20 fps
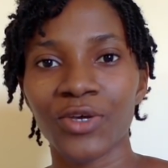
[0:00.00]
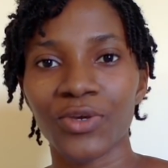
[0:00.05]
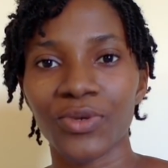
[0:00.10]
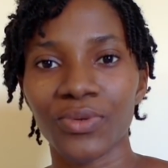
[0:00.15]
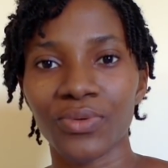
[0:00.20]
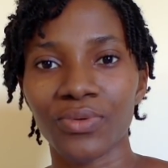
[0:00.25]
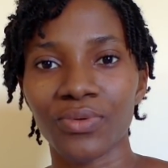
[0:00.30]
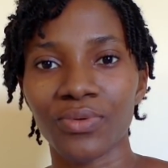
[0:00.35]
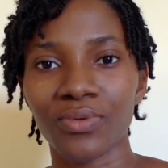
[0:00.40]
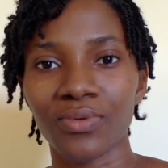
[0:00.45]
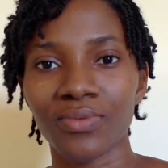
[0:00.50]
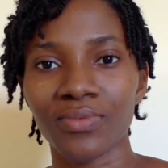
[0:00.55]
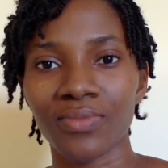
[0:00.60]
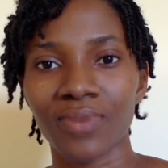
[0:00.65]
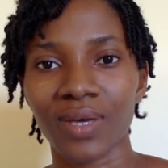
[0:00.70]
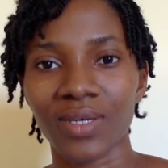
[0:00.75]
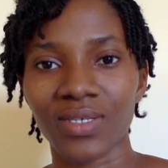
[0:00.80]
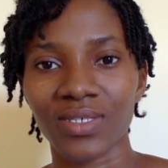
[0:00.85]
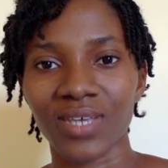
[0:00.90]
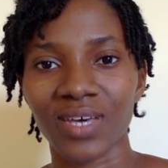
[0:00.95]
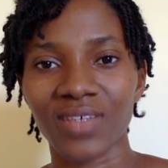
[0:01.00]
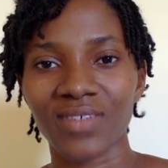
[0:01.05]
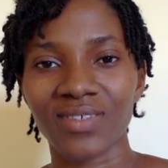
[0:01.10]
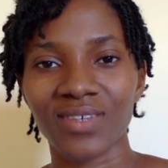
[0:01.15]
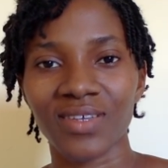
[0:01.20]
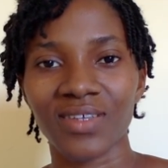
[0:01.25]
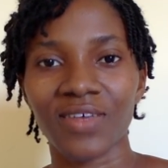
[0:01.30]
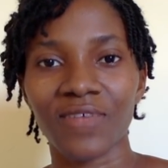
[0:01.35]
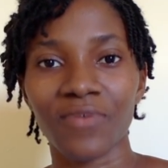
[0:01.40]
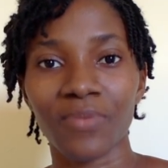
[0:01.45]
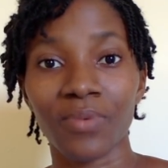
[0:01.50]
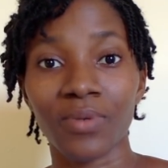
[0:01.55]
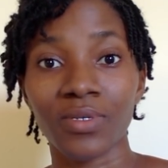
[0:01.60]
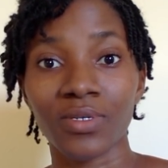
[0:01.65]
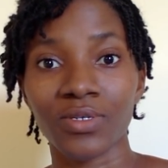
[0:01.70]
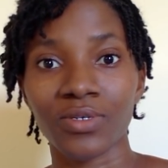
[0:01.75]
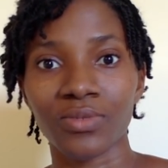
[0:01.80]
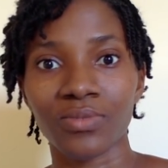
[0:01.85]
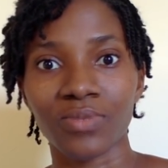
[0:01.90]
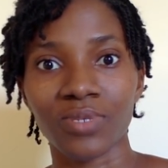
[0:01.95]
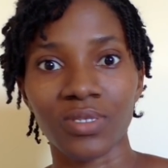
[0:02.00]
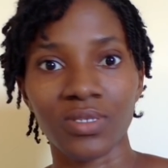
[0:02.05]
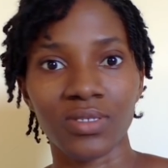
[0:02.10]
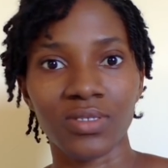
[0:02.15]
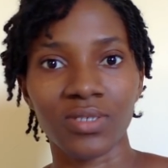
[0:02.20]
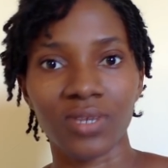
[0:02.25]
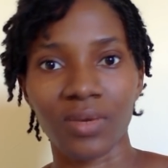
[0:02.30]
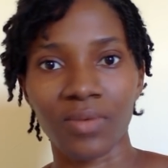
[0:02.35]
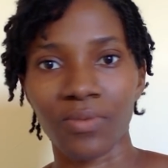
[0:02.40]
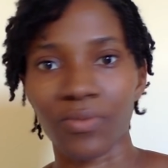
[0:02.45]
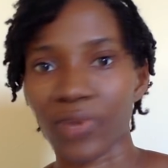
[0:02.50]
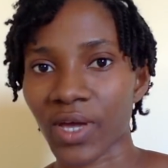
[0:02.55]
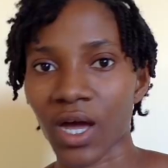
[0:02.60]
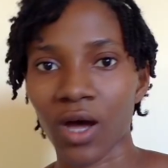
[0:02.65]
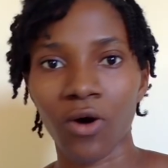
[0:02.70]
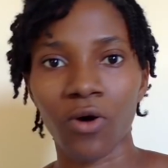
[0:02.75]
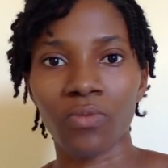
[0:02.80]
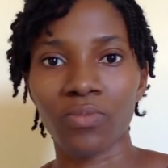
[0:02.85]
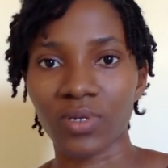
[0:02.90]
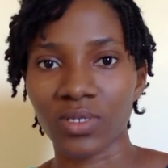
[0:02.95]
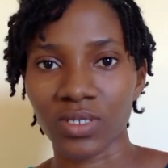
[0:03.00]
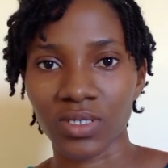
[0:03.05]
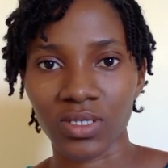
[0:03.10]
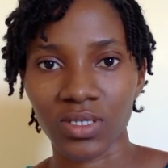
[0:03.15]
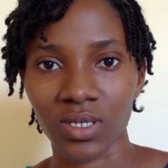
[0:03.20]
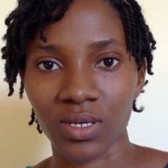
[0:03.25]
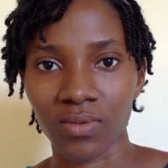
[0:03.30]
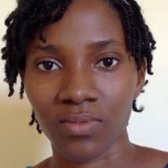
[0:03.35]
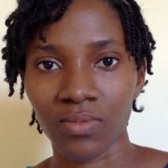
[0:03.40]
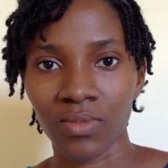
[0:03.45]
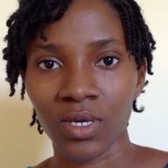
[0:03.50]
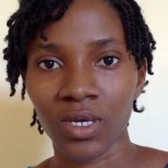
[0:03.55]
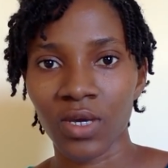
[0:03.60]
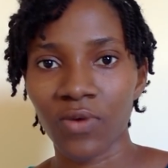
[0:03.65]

and start saying everybody should be the same. We can't all be the same.